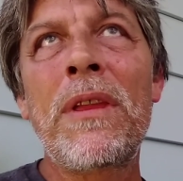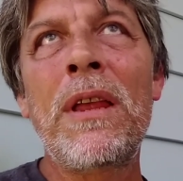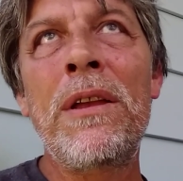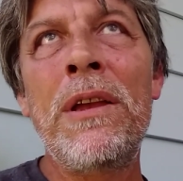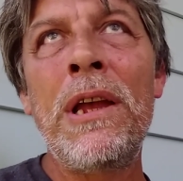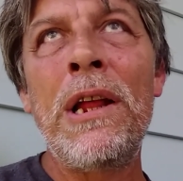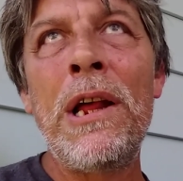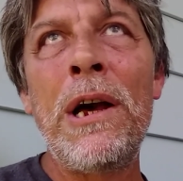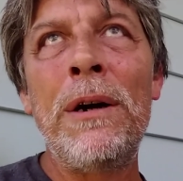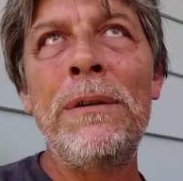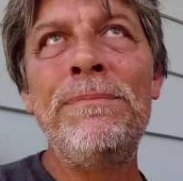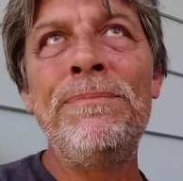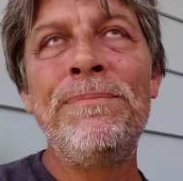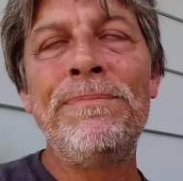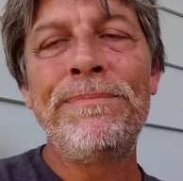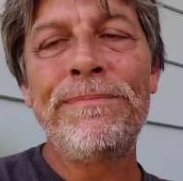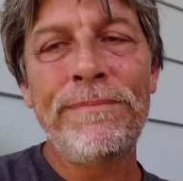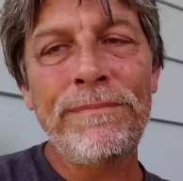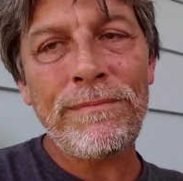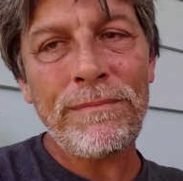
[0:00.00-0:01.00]
you
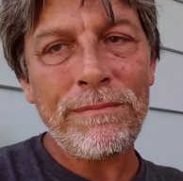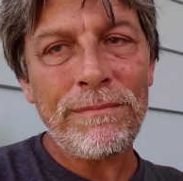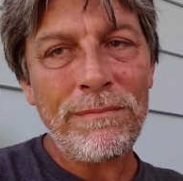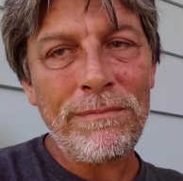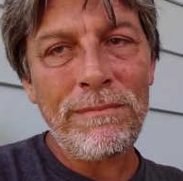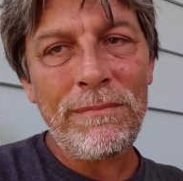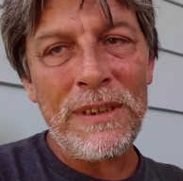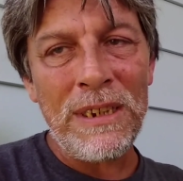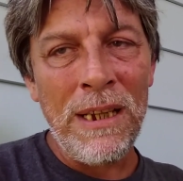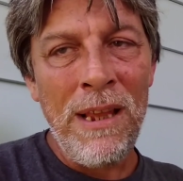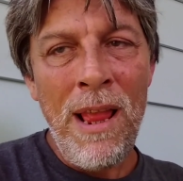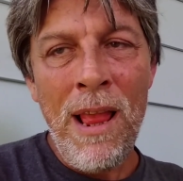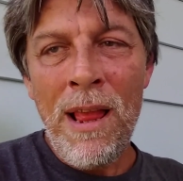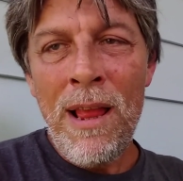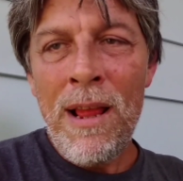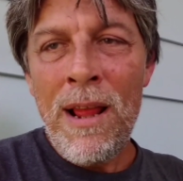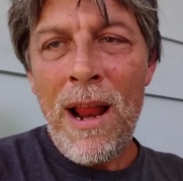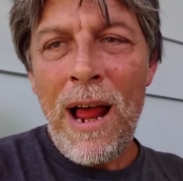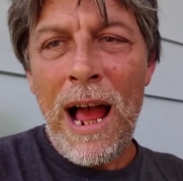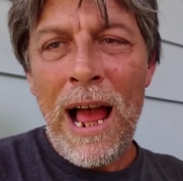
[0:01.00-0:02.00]
know,
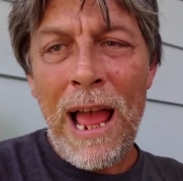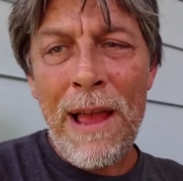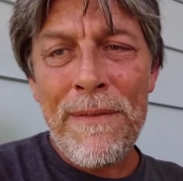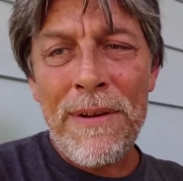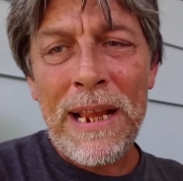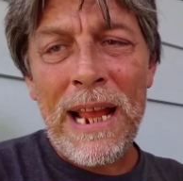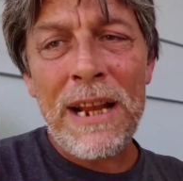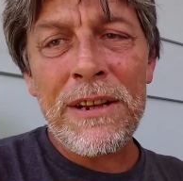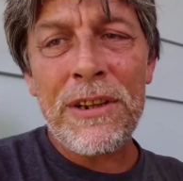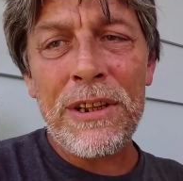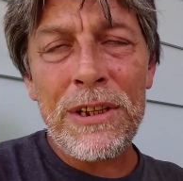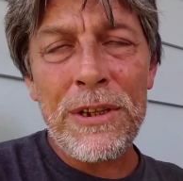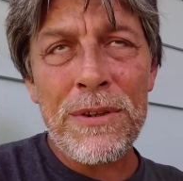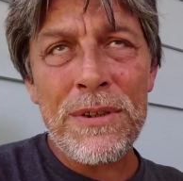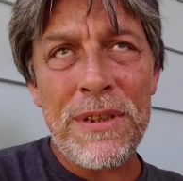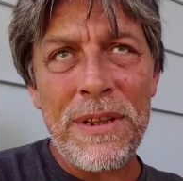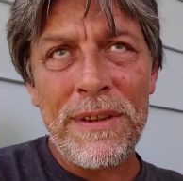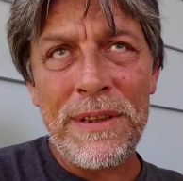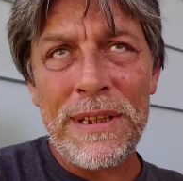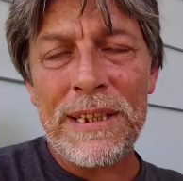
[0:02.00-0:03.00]
I haven't got to
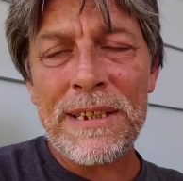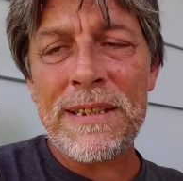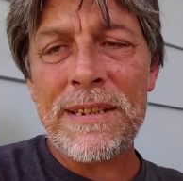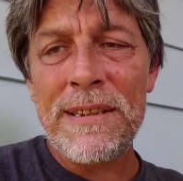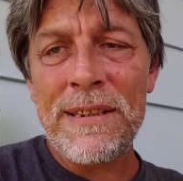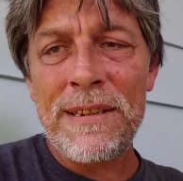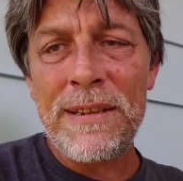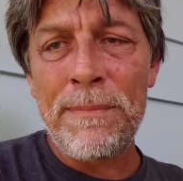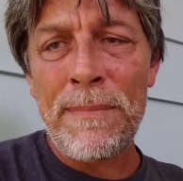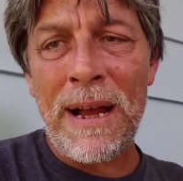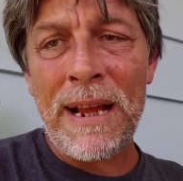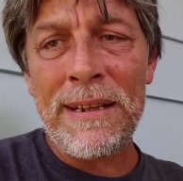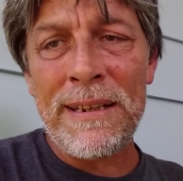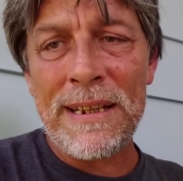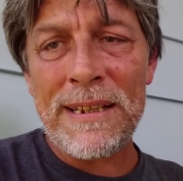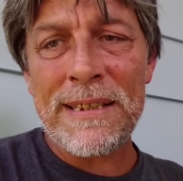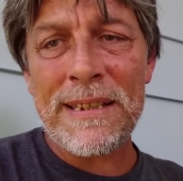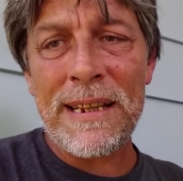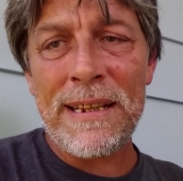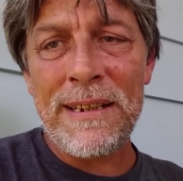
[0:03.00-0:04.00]
use
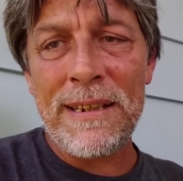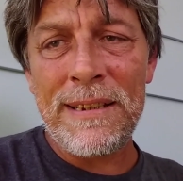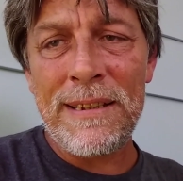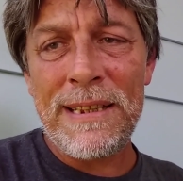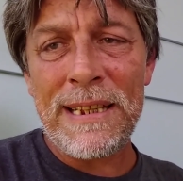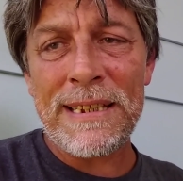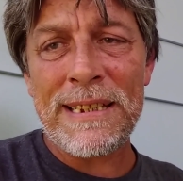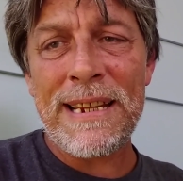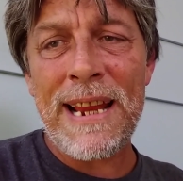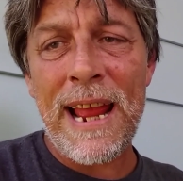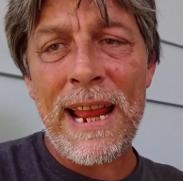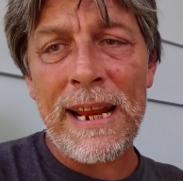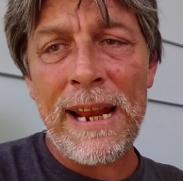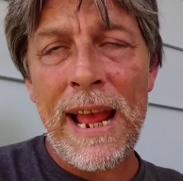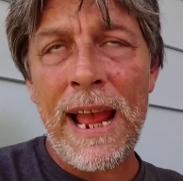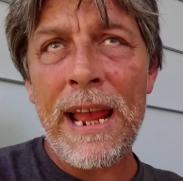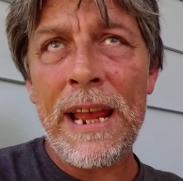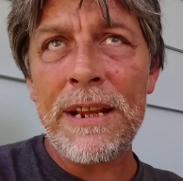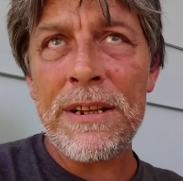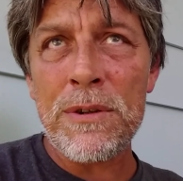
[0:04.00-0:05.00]
this day and
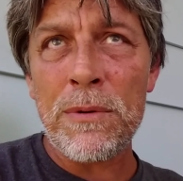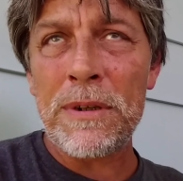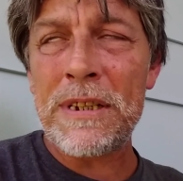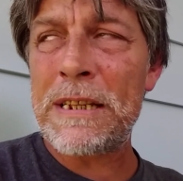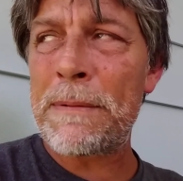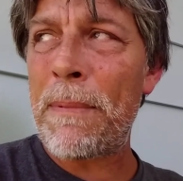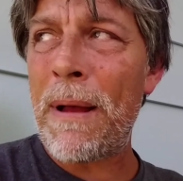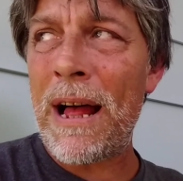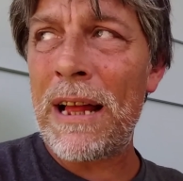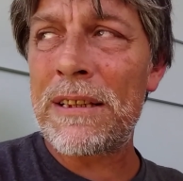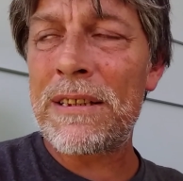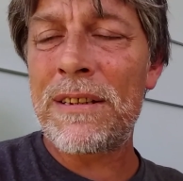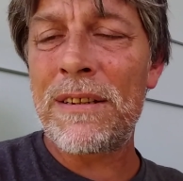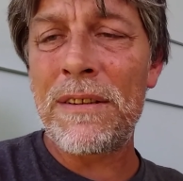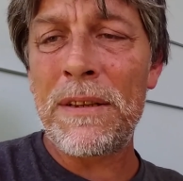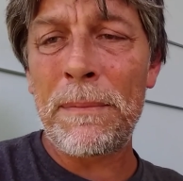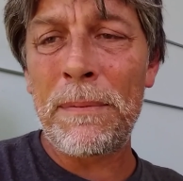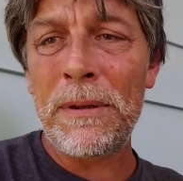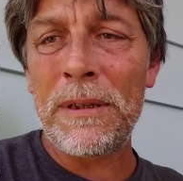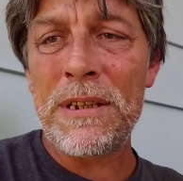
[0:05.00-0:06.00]
age response to
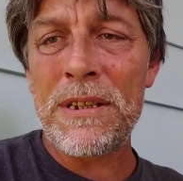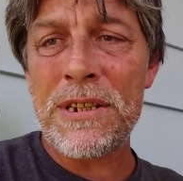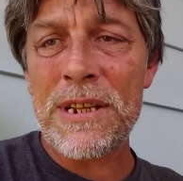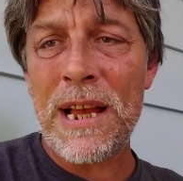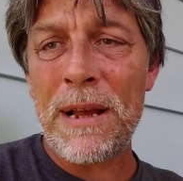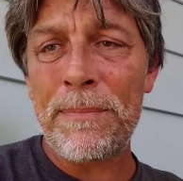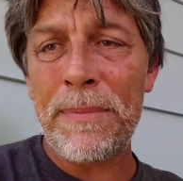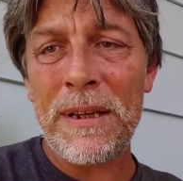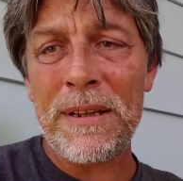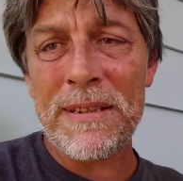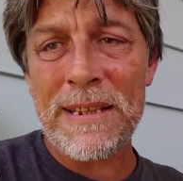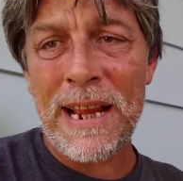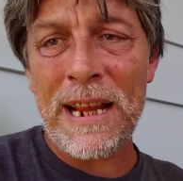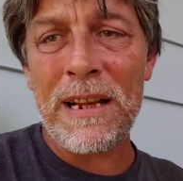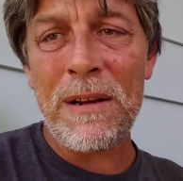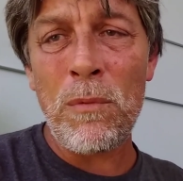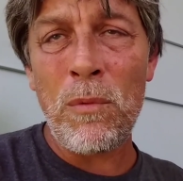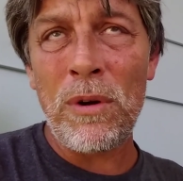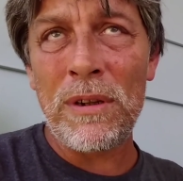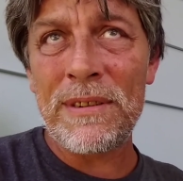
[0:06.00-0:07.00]
the police yet because
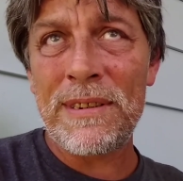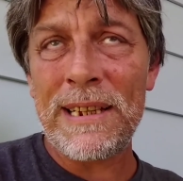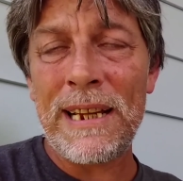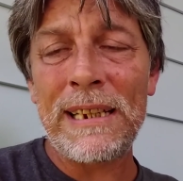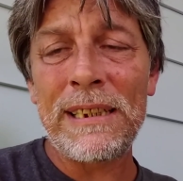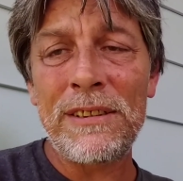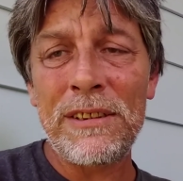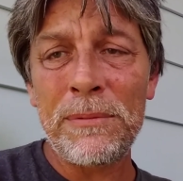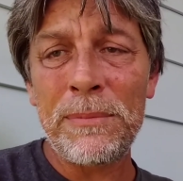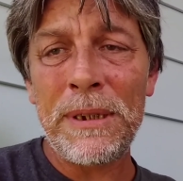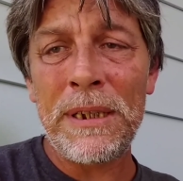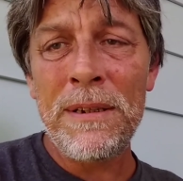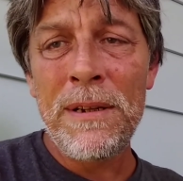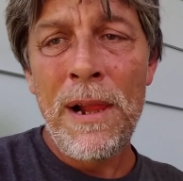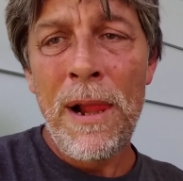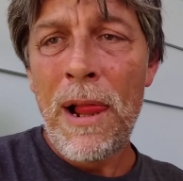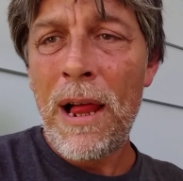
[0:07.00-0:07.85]
ain't one said it to me.